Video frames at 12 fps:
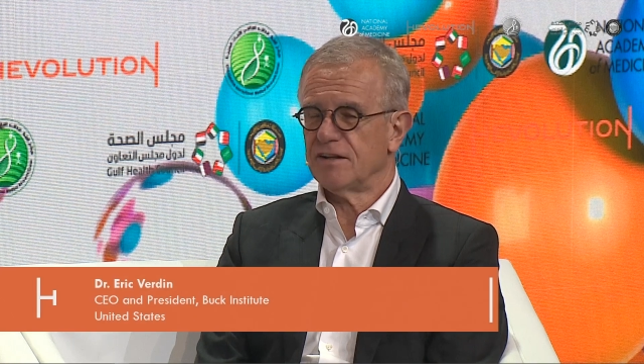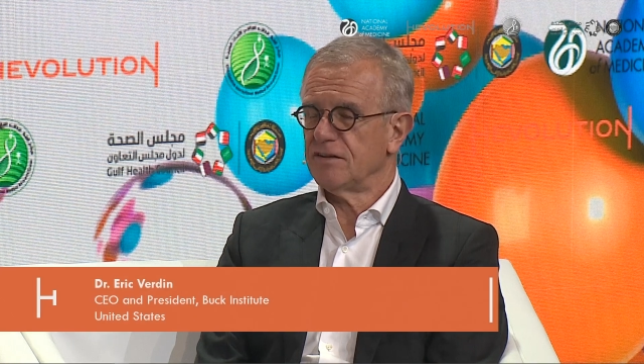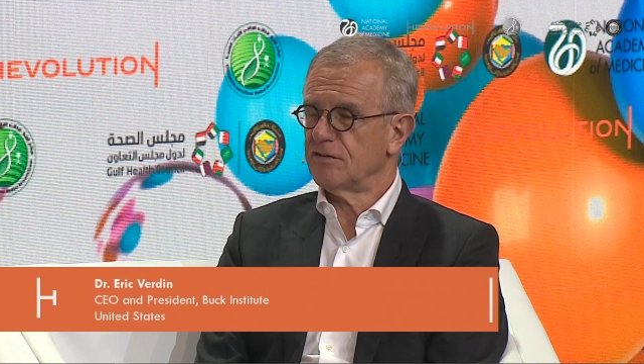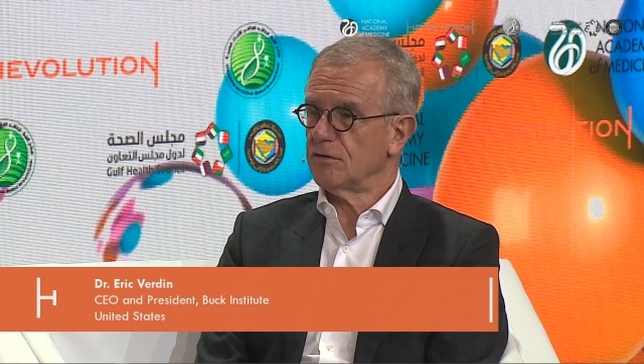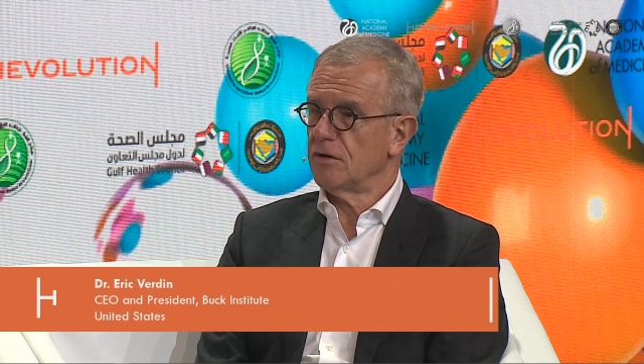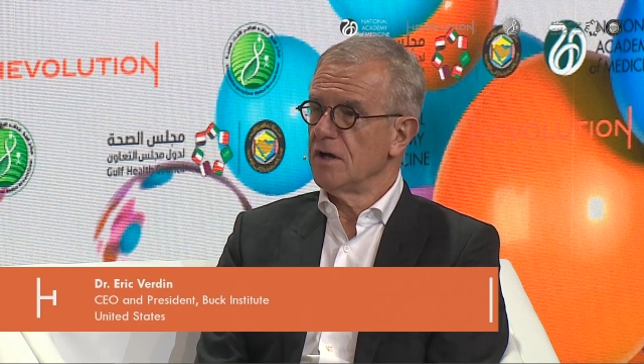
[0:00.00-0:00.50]

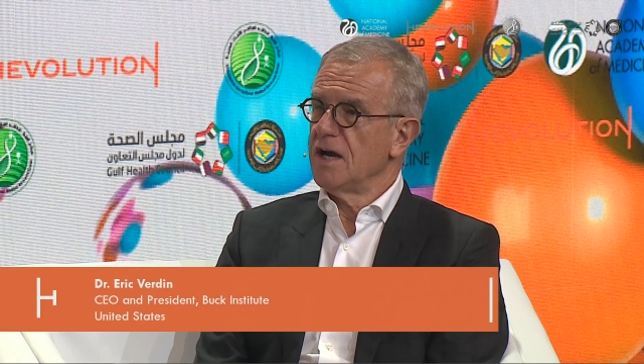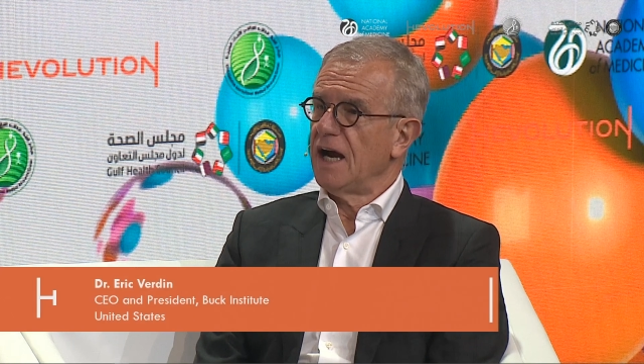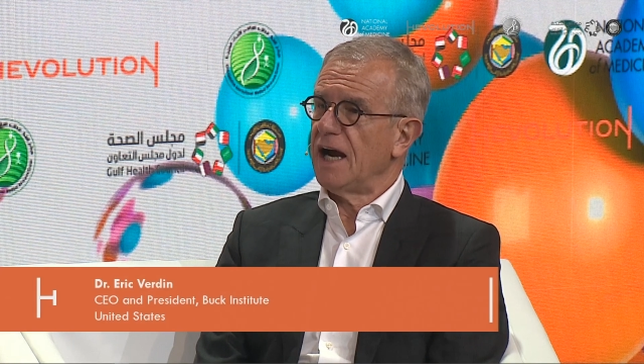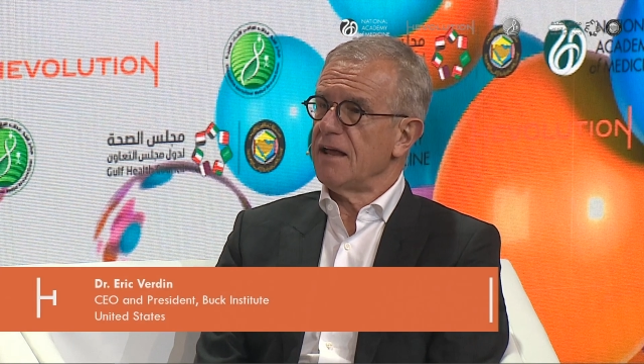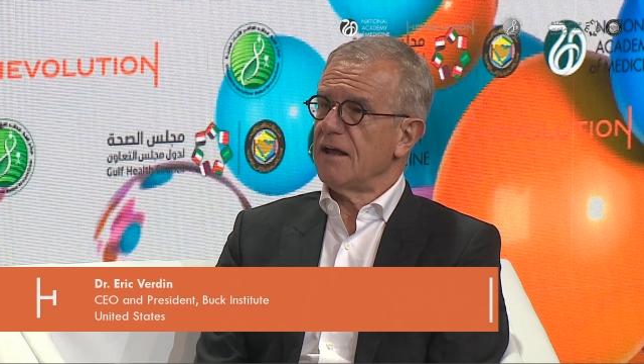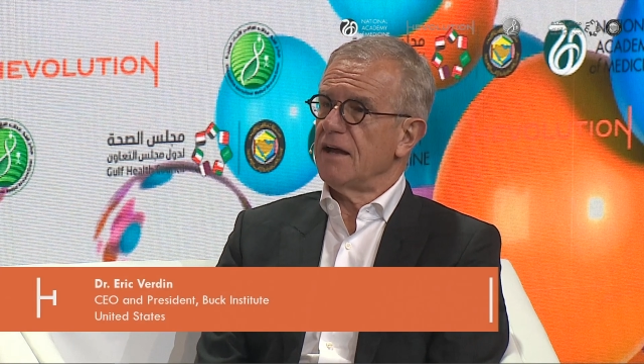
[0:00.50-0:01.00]
So
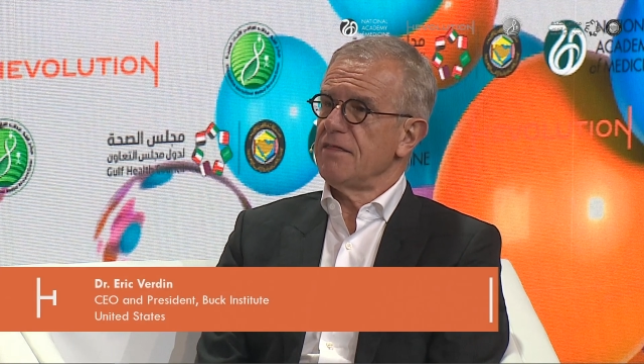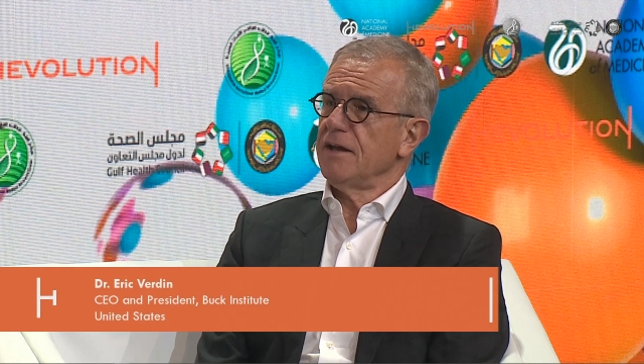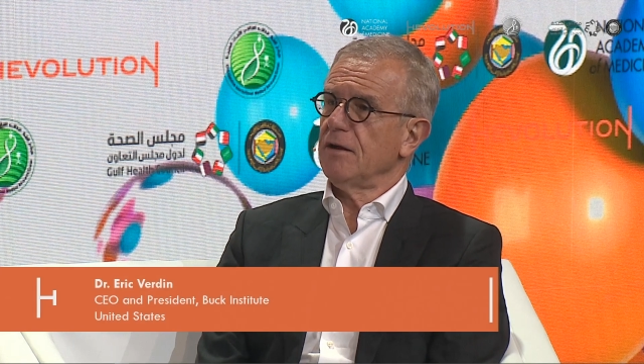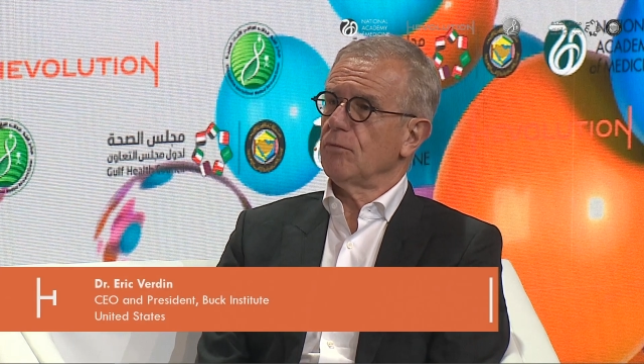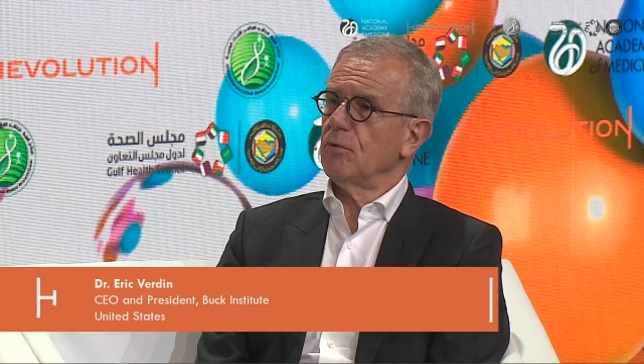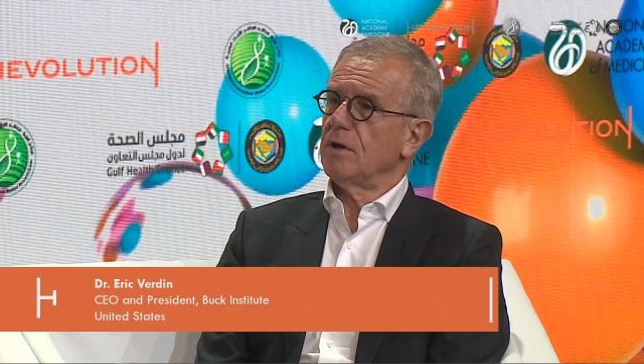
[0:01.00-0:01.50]
I
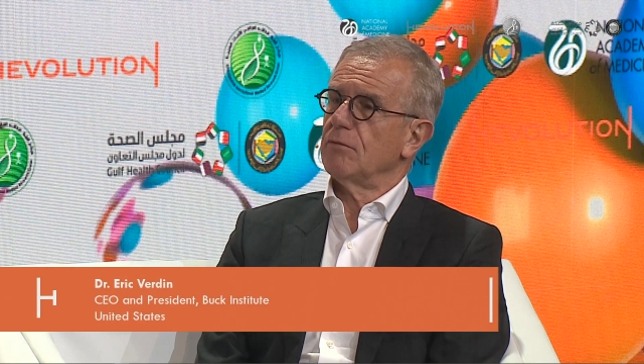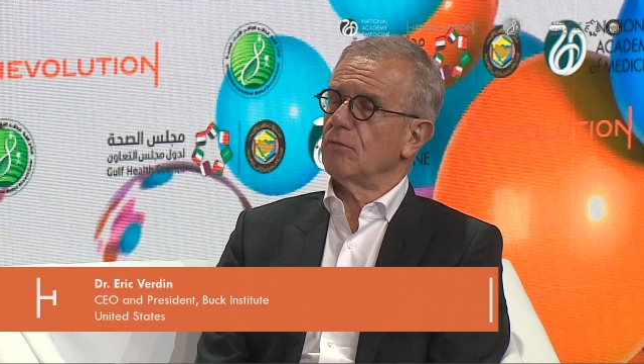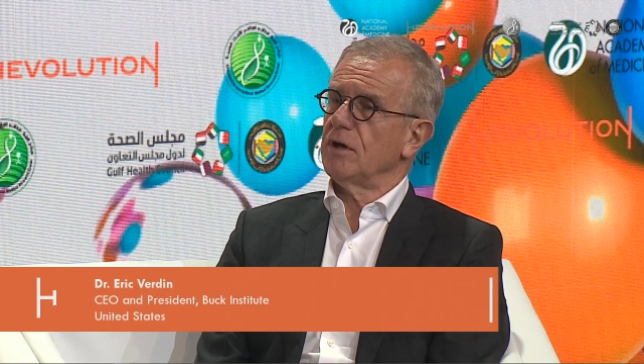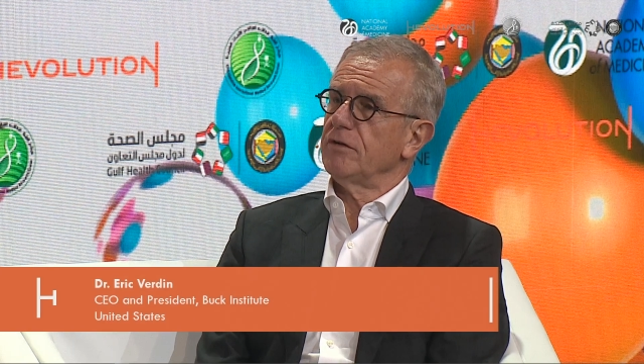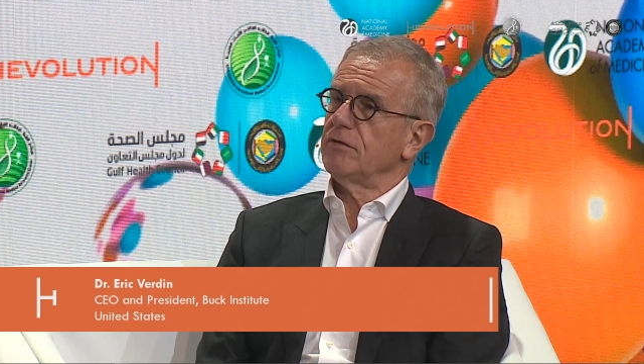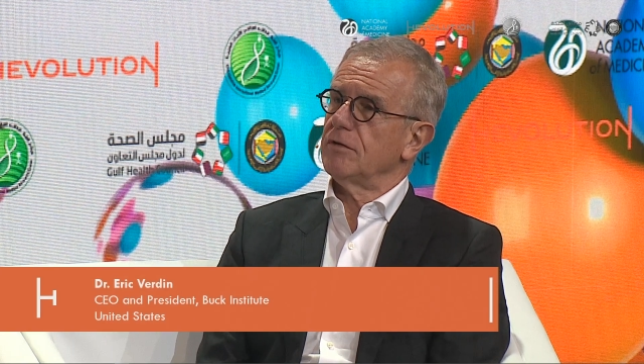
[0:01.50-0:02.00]
think
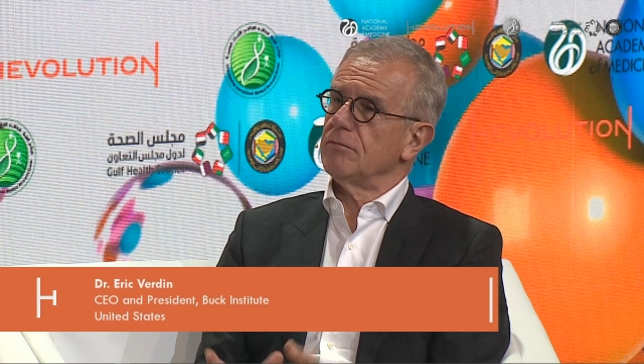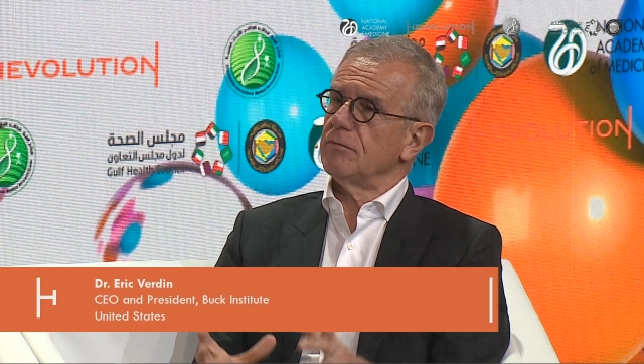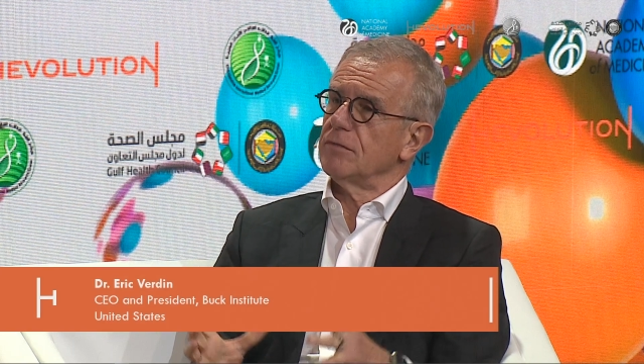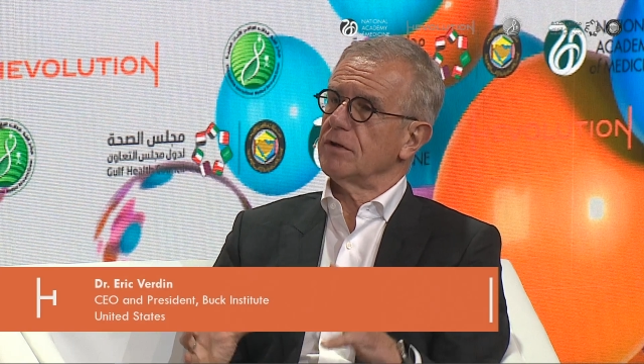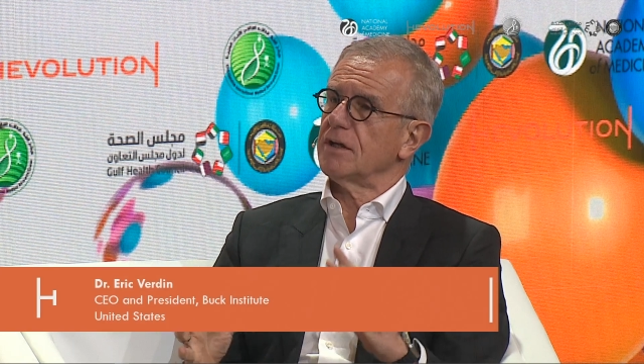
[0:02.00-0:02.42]
one of the